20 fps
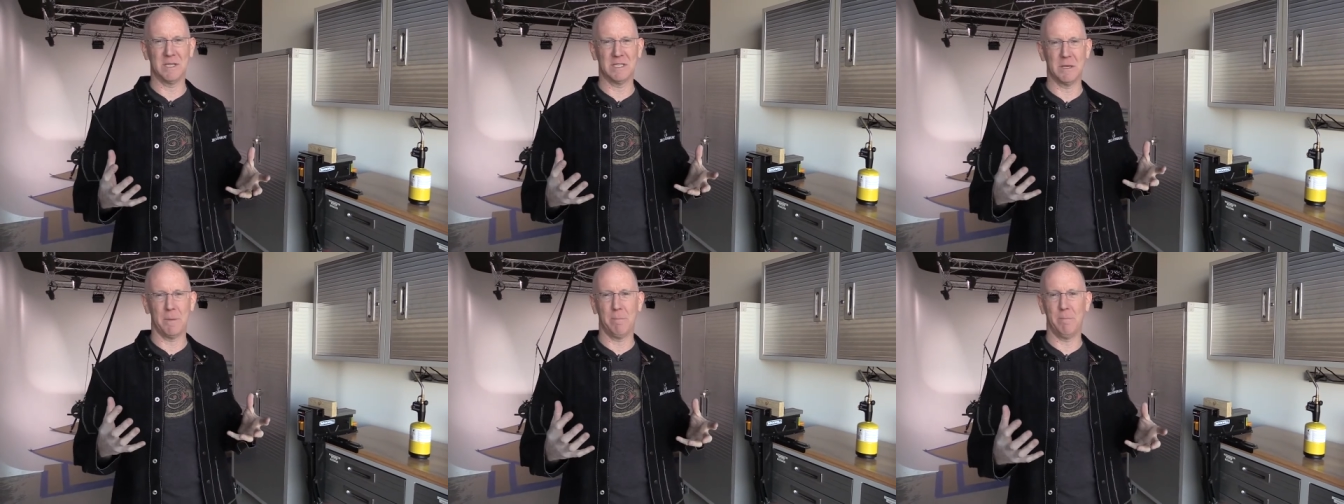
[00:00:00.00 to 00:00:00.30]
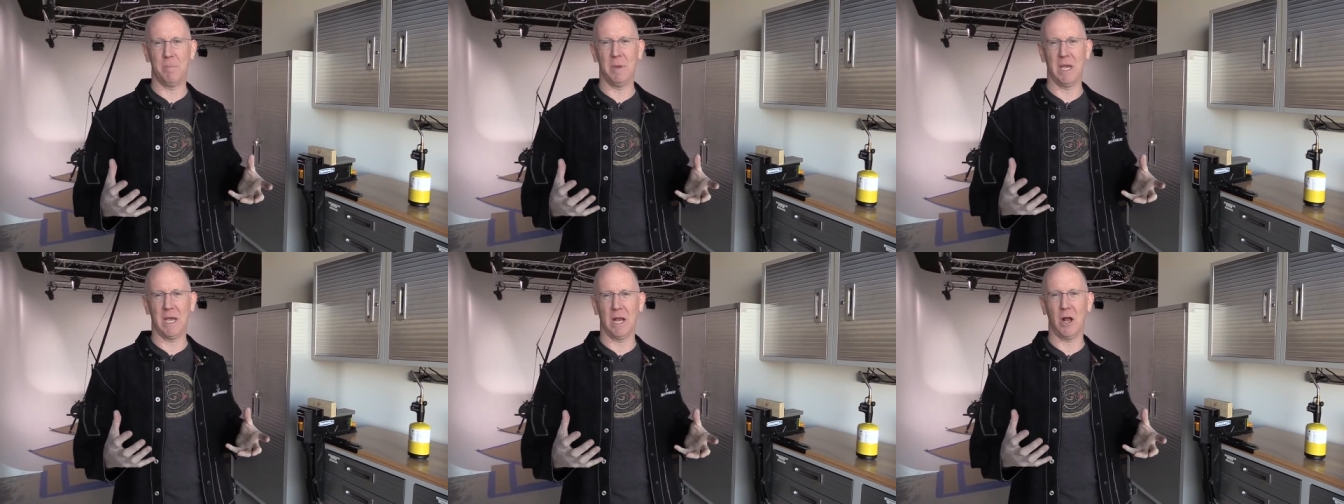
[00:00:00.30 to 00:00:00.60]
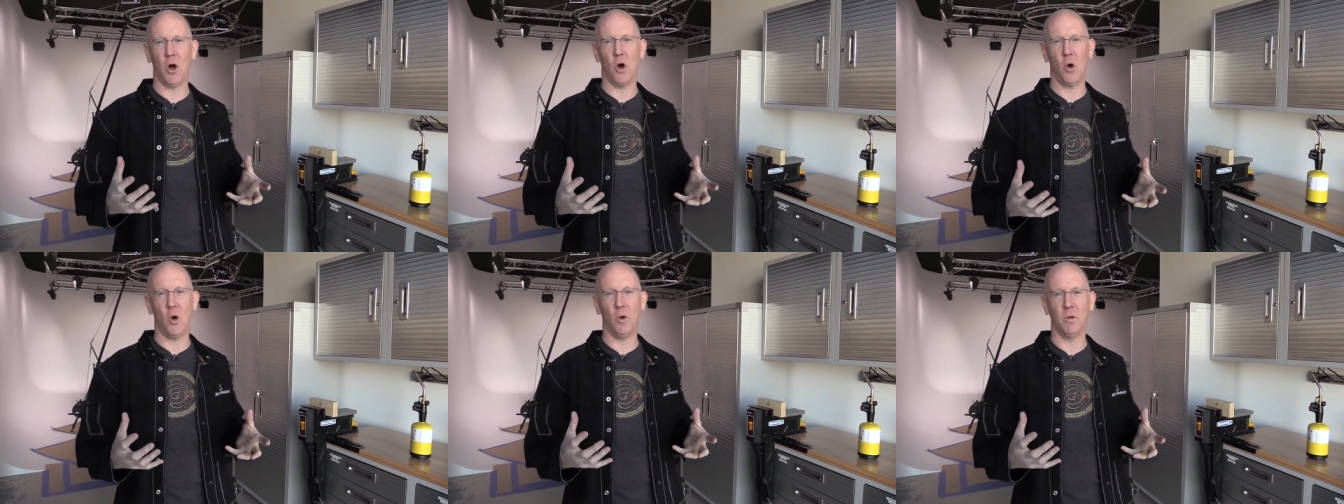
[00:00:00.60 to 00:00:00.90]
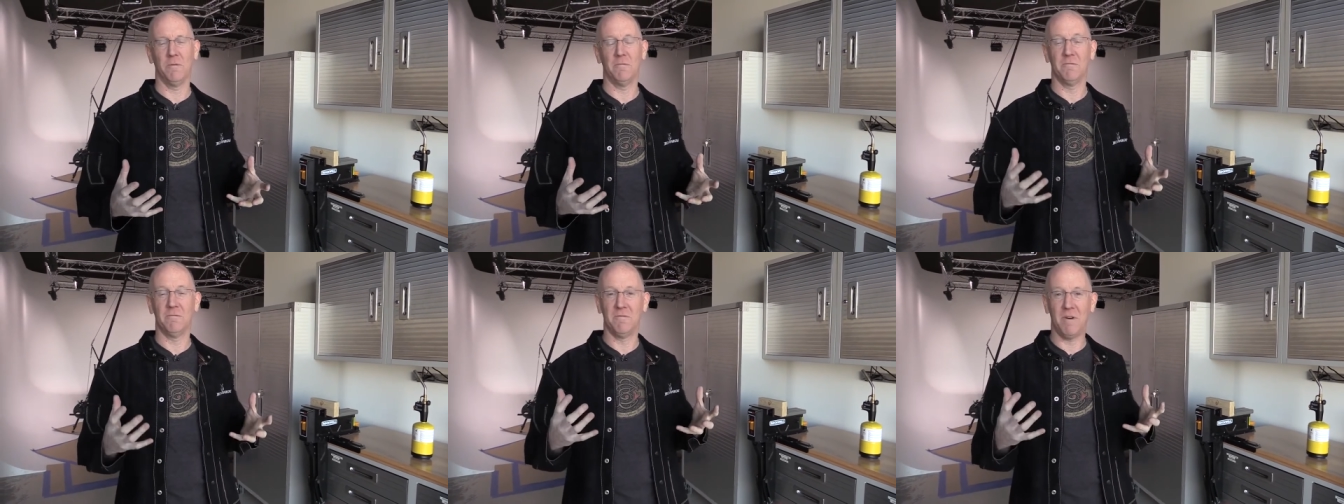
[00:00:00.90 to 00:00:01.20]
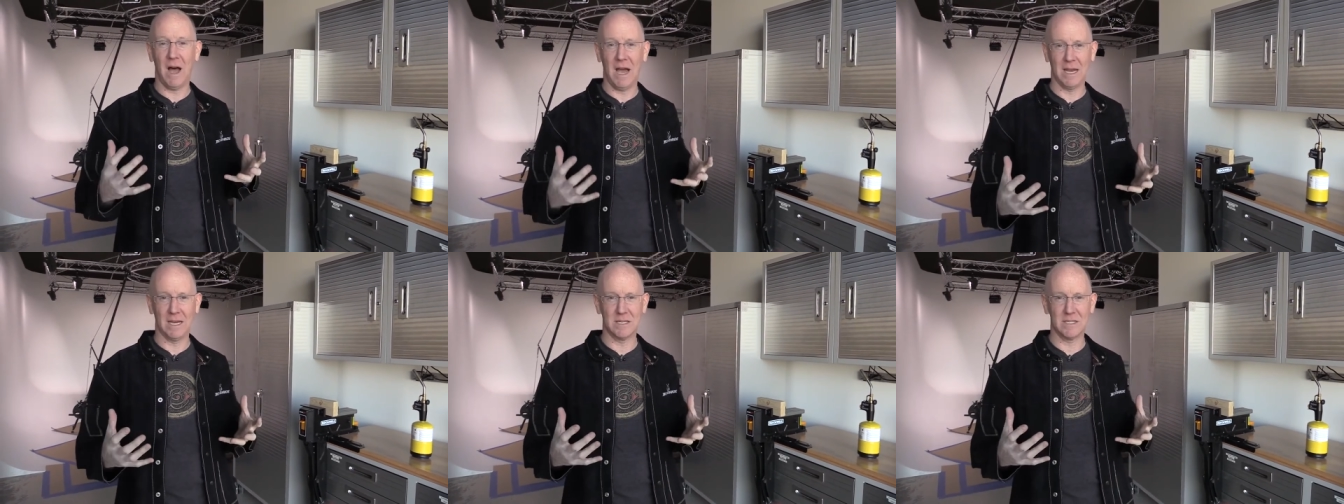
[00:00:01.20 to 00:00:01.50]
is a big old
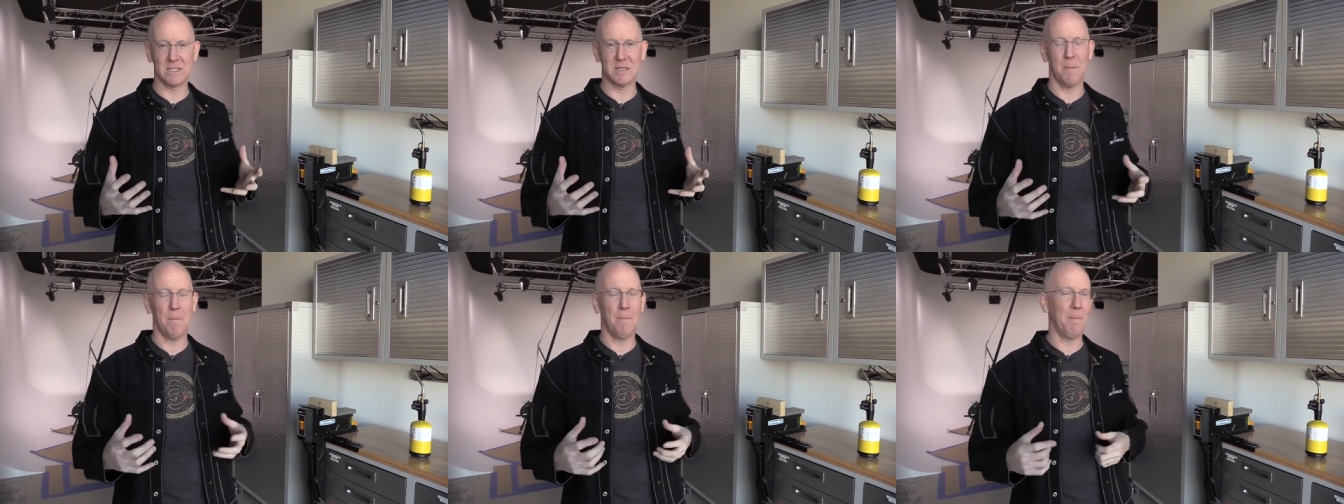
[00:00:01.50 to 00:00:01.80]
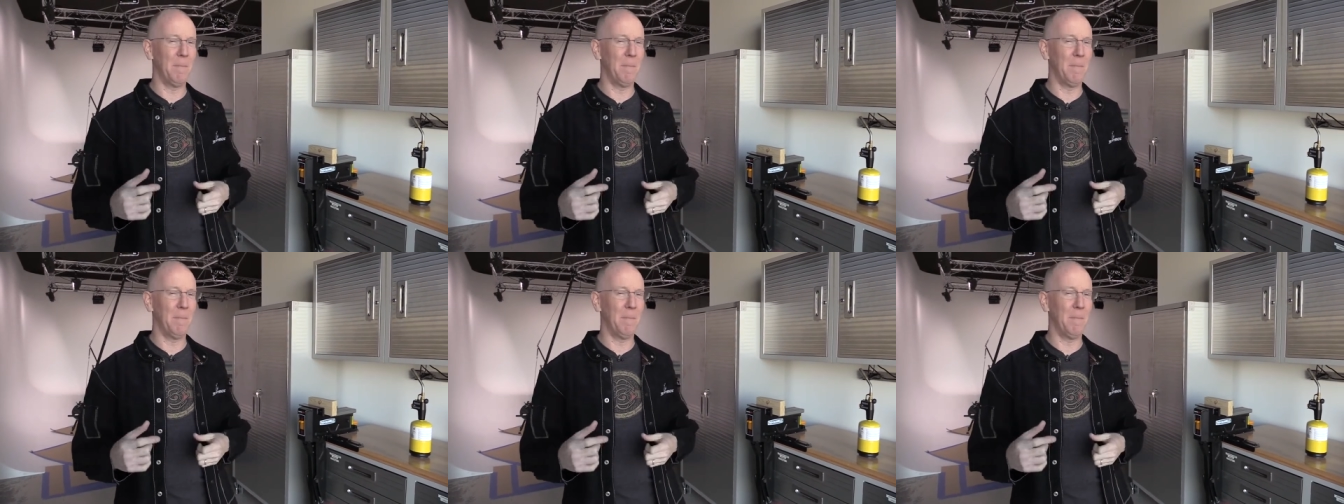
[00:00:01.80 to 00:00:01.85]
vise,